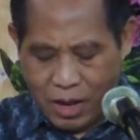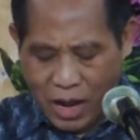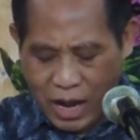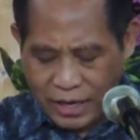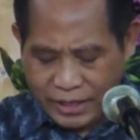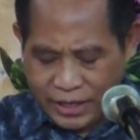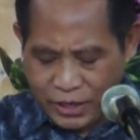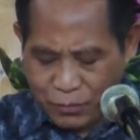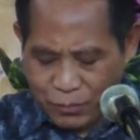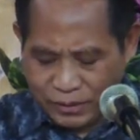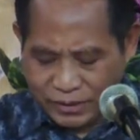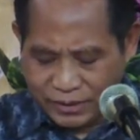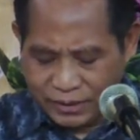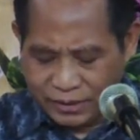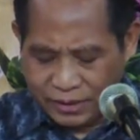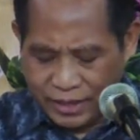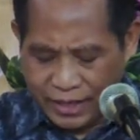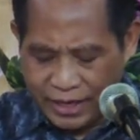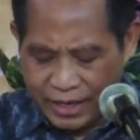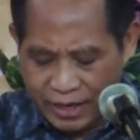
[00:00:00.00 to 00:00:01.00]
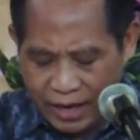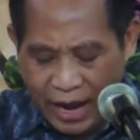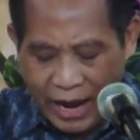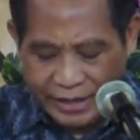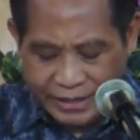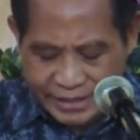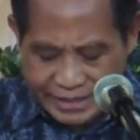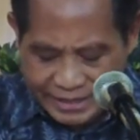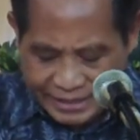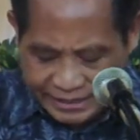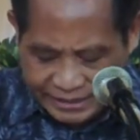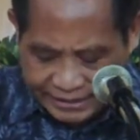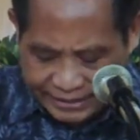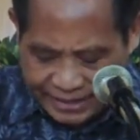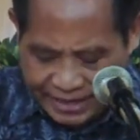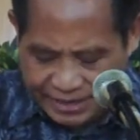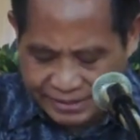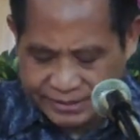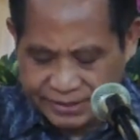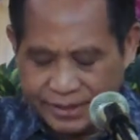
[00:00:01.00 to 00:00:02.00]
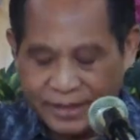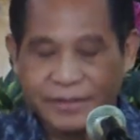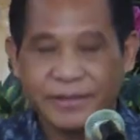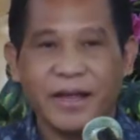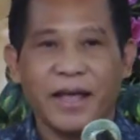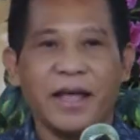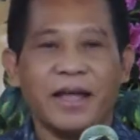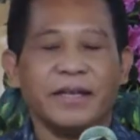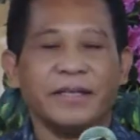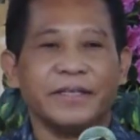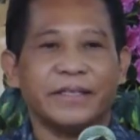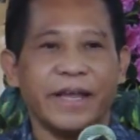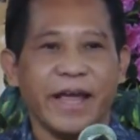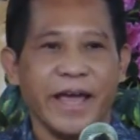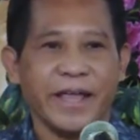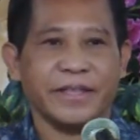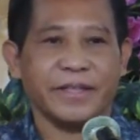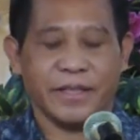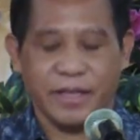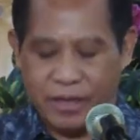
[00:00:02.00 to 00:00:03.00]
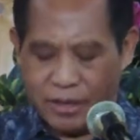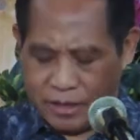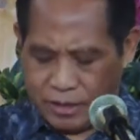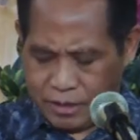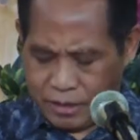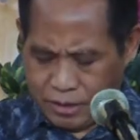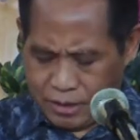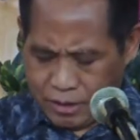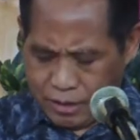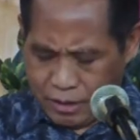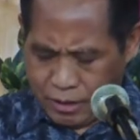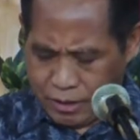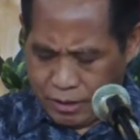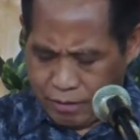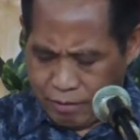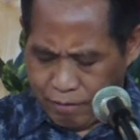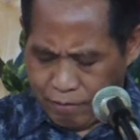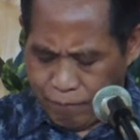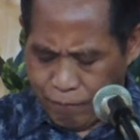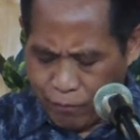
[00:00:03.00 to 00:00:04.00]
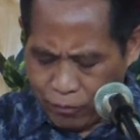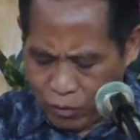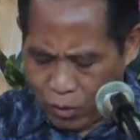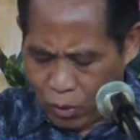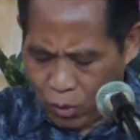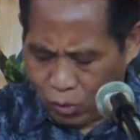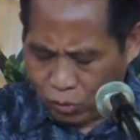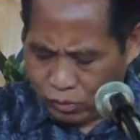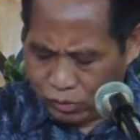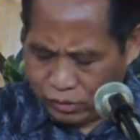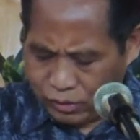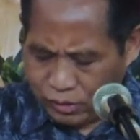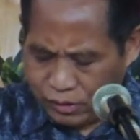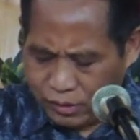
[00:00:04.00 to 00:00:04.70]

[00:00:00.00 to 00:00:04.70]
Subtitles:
And he tasted death for all.